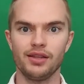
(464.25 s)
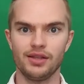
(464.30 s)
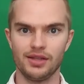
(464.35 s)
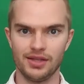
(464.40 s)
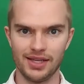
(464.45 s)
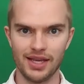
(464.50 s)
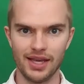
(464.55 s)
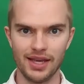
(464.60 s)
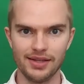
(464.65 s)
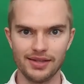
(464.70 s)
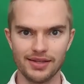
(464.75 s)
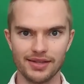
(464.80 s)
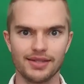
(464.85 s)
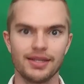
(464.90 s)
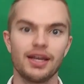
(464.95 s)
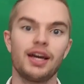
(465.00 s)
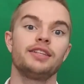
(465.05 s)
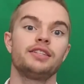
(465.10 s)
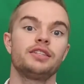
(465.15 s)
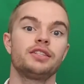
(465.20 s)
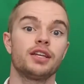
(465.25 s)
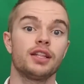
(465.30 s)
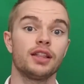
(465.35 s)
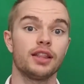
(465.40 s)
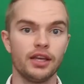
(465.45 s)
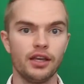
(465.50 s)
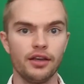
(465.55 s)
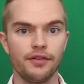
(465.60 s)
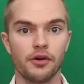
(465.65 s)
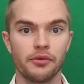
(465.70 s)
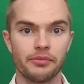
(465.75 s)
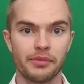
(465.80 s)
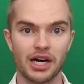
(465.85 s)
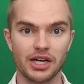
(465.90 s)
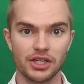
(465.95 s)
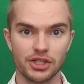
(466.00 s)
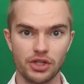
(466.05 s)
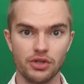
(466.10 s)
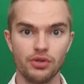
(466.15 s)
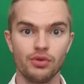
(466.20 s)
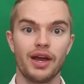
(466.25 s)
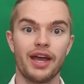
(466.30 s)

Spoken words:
Yi decides to leave Omashu